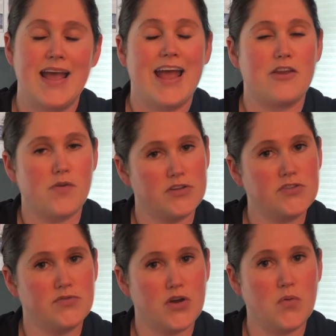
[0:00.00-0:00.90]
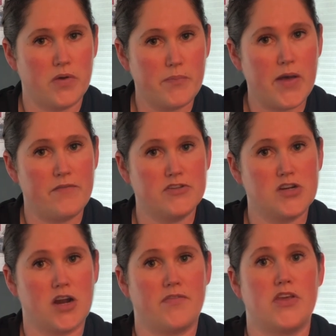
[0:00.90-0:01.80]
And you also know with pet
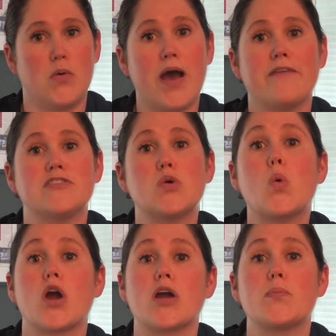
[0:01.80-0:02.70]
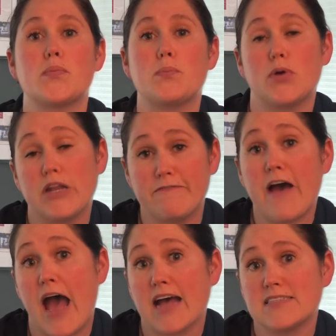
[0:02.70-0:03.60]
photography, you have to work pretty
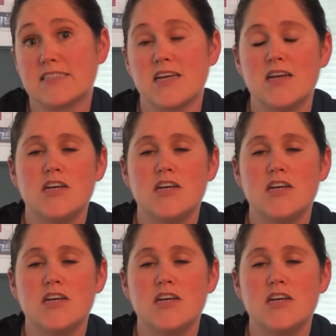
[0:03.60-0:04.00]
fast.